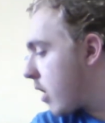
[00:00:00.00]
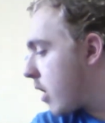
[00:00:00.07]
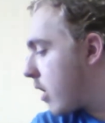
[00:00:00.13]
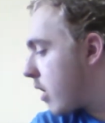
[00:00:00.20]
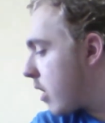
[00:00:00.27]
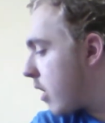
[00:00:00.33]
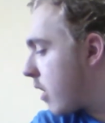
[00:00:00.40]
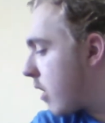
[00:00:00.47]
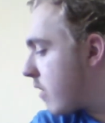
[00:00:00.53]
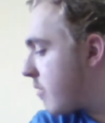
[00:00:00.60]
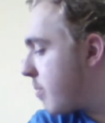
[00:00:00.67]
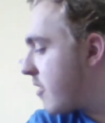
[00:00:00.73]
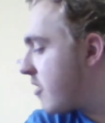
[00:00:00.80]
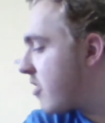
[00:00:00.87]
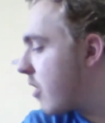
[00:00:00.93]

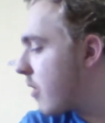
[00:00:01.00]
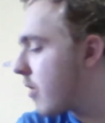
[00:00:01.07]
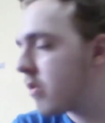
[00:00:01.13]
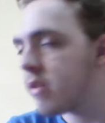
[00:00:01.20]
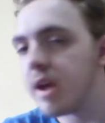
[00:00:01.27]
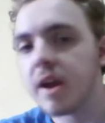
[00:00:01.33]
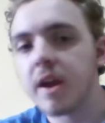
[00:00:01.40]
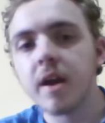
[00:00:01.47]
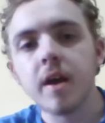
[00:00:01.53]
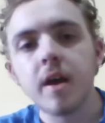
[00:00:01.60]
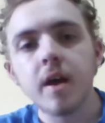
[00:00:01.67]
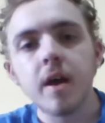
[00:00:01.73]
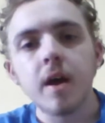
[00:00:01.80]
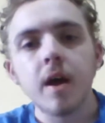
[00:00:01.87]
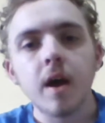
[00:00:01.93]
Cosby Show because like
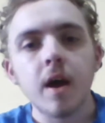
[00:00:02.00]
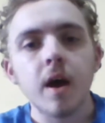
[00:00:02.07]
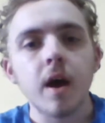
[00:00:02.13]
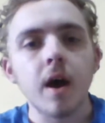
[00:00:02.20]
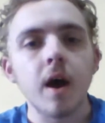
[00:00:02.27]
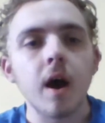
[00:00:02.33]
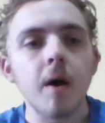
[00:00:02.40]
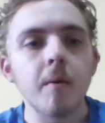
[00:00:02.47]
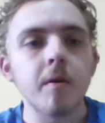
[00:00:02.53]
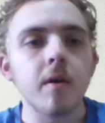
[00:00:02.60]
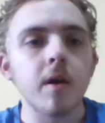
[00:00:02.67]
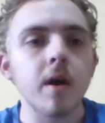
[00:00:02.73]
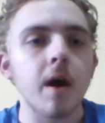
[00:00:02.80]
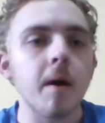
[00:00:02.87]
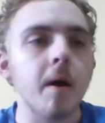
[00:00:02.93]
uh, I was
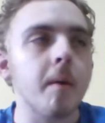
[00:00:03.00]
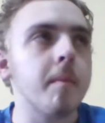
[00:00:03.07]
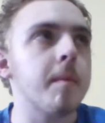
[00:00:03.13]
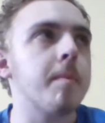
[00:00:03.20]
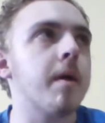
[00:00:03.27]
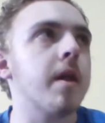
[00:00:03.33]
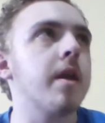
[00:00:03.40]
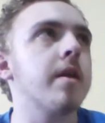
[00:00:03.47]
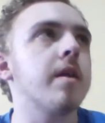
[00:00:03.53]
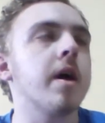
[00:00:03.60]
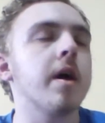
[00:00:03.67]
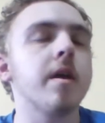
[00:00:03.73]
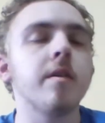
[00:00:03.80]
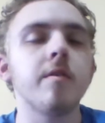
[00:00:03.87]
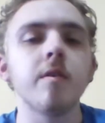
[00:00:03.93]
uh, I've been planning to
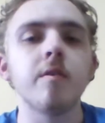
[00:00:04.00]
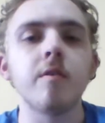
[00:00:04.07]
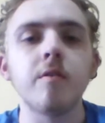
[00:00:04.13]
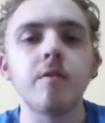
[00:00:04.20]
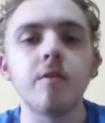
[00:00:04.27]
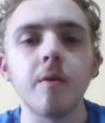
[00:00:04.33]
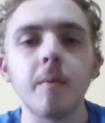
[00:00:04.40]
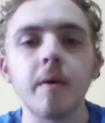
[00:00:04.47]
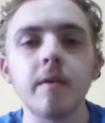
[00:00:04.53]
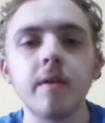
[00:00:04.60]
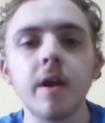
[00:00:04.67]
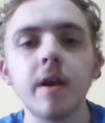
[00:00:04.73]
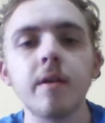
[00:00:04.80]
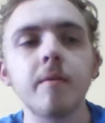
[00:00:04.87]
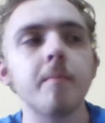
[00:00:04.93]
like do do one
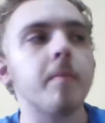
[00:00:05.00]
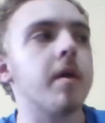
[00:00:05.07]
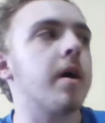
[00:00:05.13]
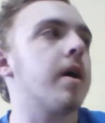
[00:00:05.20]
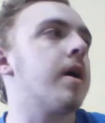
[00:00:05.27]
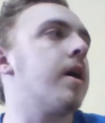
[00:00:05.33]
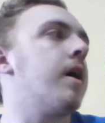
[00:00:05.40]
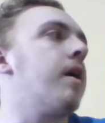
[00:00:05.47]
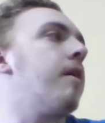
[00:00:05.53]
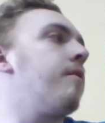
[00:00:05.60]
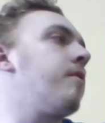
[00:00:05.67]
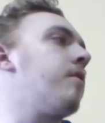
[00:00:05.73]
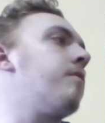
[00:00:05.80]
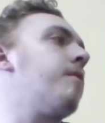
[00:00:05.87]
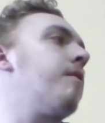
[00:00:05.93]
yet, but like I haven't
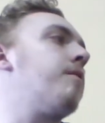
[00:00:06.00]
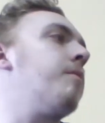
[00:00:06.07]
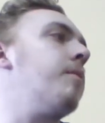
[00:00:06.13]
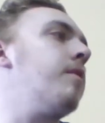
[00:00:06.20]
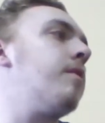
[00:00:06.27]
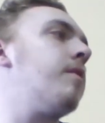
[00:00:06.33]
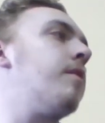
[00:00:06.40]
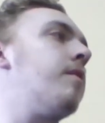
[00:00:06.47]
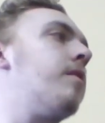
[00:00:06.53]
got around to it.